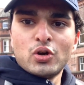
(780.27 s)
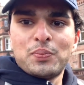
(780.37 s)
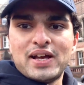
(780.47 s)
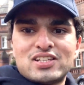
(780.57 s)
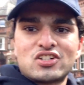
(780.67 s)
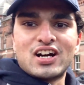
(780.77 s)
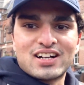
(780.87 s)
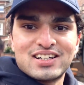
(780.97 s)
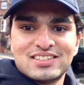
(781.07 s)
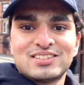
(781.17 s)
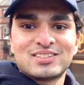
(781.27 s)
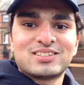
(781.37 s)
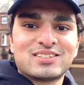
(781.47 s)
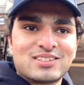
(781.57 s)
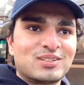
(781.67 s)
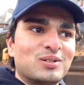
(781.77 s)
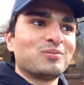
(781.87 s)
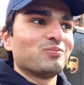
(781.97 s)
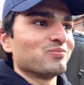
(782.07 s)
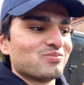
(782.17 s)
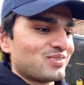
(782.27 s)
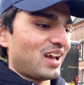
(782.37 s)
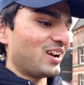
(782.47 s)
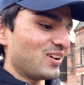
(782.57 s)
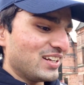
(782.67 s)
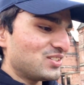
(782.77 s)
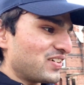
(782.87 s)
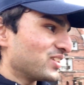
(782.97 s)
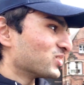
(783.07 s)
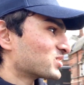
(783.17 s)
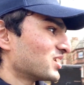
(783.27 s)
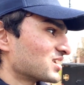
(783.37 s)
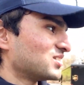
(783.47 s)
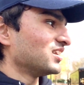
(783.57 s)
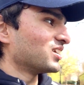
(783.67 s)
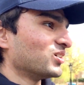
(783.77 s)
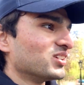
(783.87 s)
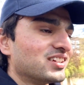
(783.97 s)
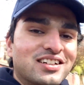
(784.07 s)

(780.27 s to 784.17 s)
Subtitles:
UPS truck. I don't know, I just find those trucks really cool.